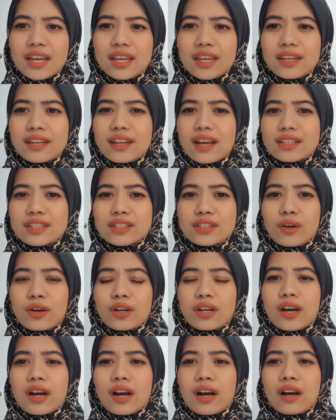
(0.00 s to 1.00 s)
It does
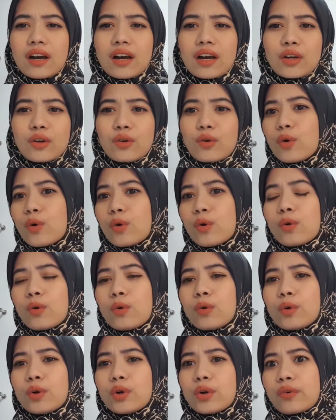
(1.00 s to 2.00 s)
not
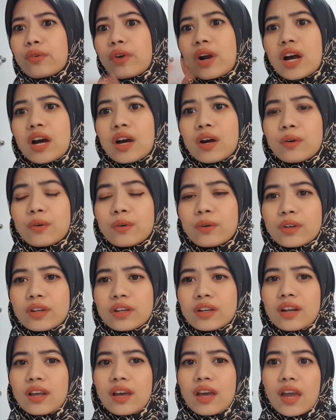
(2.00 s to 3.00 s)
go
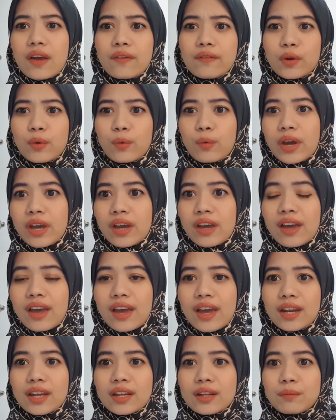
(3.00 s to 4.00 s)
around everywhere
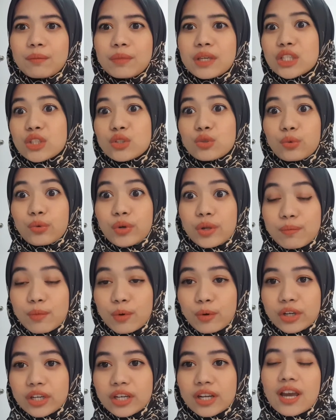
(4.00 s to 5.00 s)
and be too
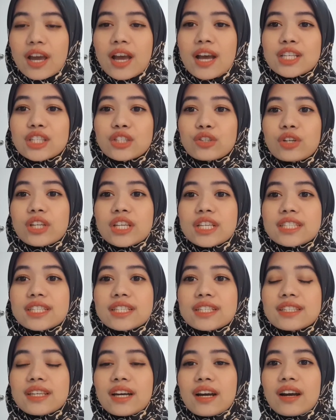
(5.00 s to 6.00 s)
remote. So this
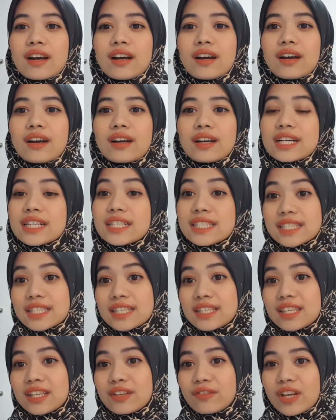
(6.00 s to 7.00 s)
is
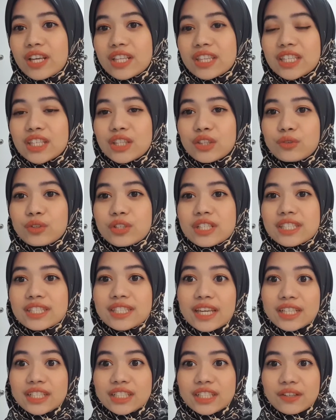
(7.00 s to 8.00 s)
concerning relating to the
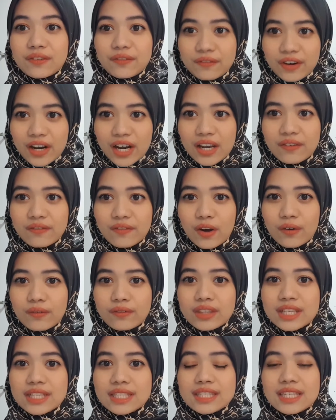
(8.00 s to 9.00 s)
section 5
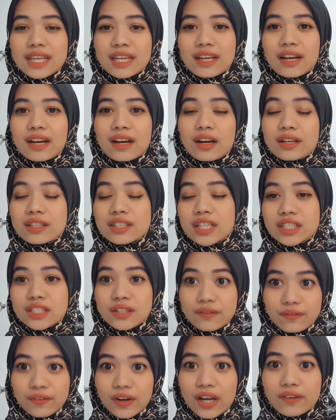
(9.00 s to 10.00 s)
of this
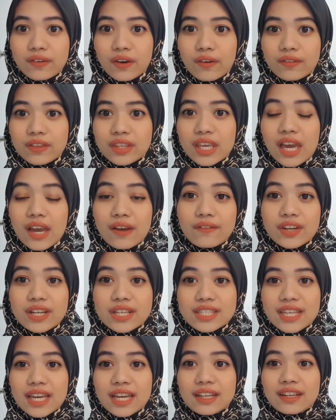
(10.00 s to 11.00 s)
section 5 of the
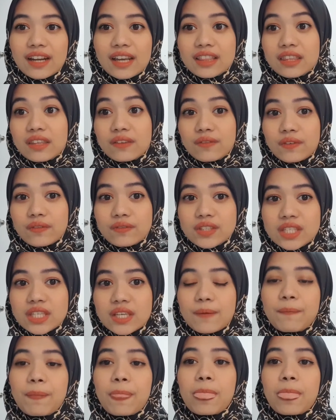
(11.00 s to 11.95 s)
Evidence Act 1950.